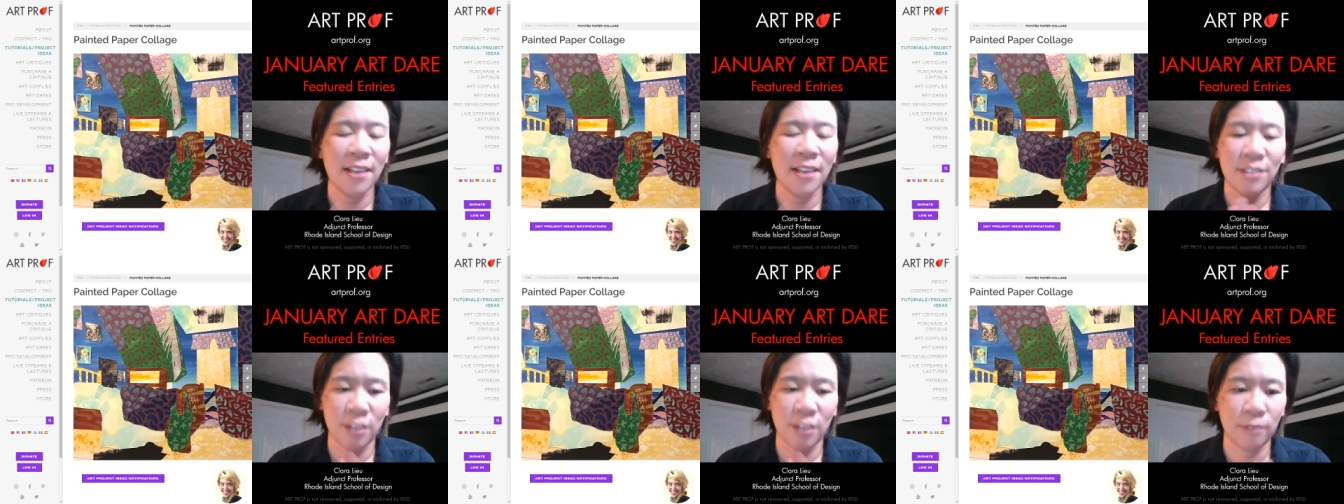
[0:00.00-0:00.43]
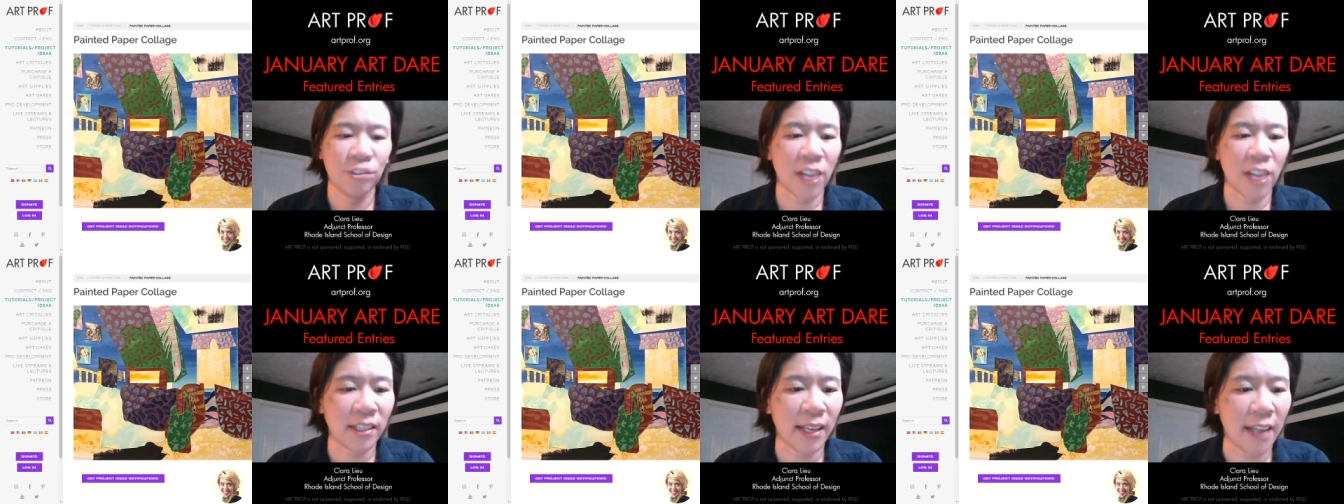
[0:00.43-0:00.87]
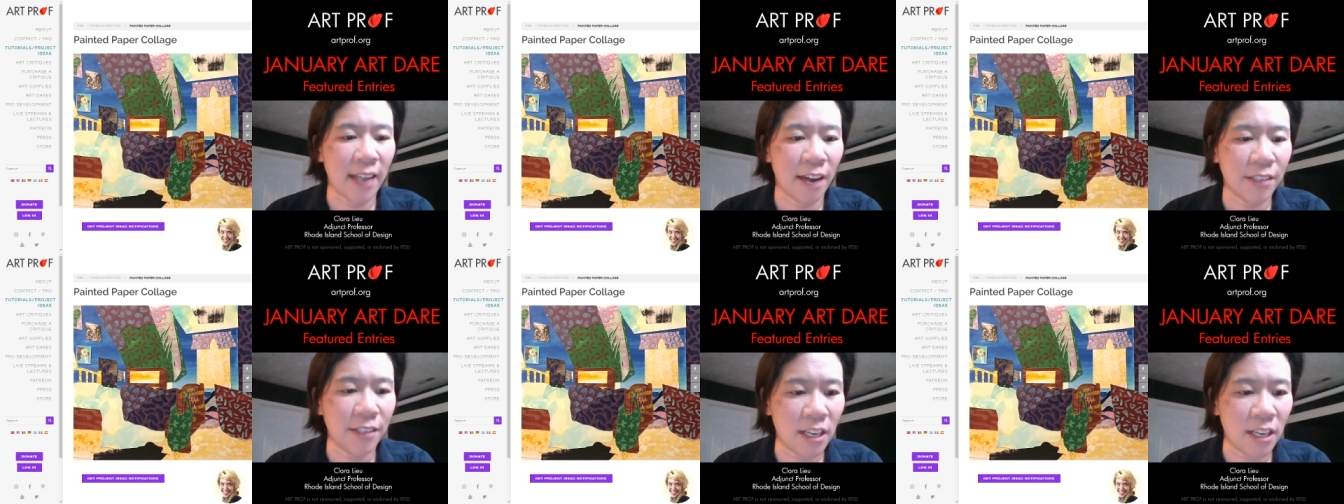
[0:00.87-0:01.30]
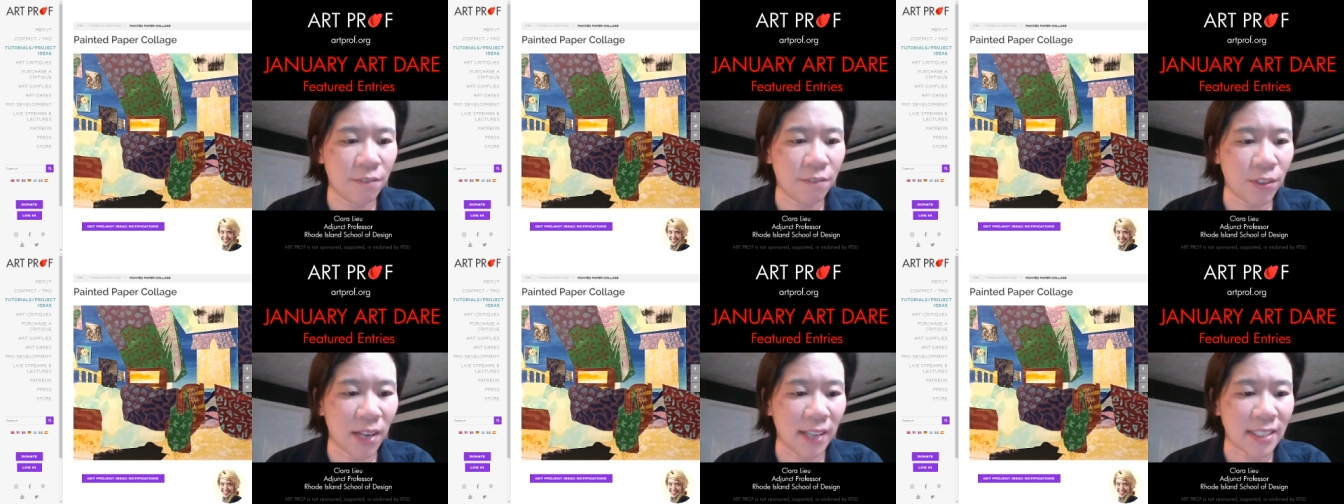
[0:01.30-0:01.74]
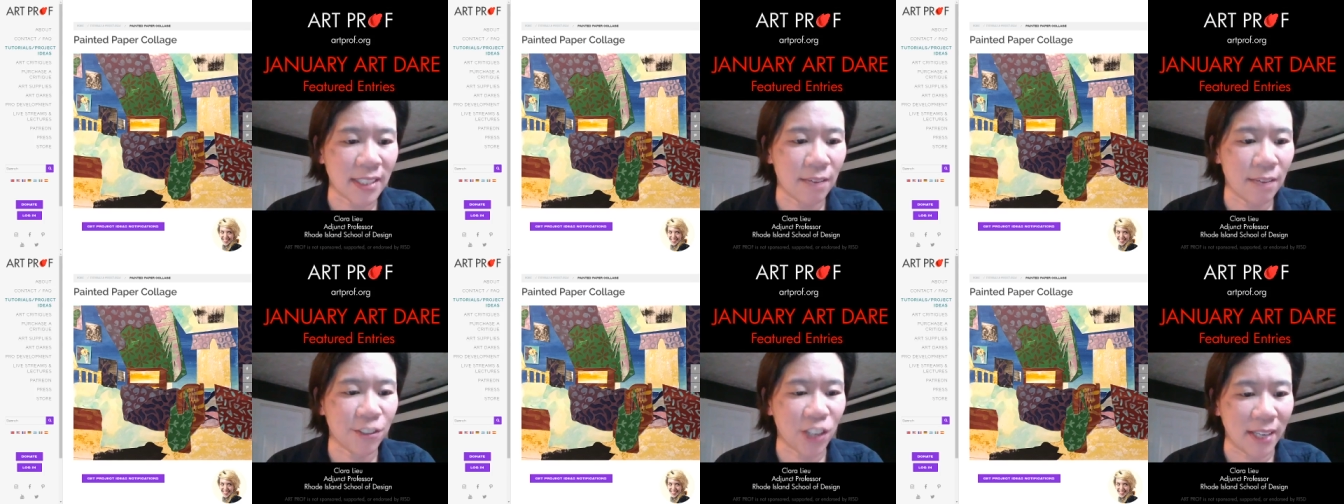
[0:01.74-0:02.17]
So check that out if you guys
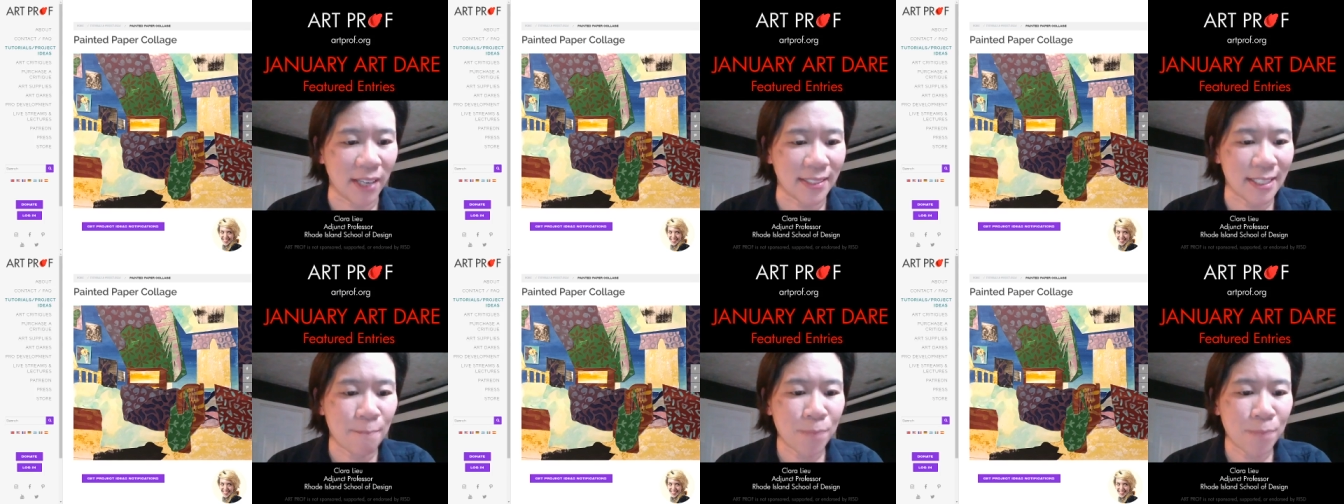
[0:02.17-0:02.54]
have a chance.